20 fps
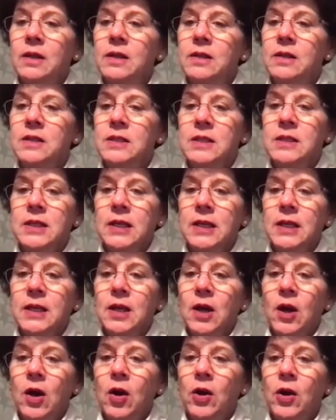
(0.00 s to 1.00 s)
let's
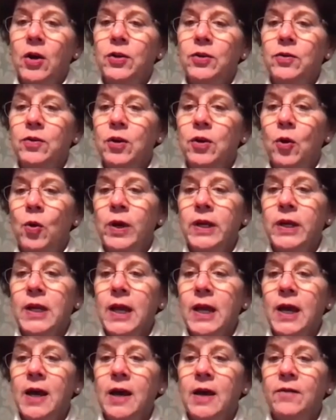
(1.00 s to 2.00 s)
see. Are you going to
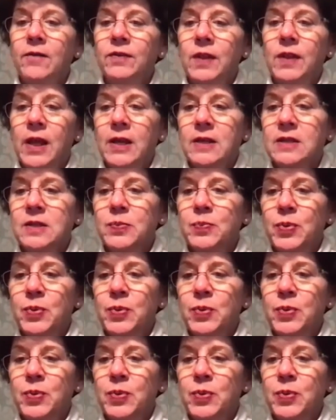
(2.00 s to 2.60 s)
have less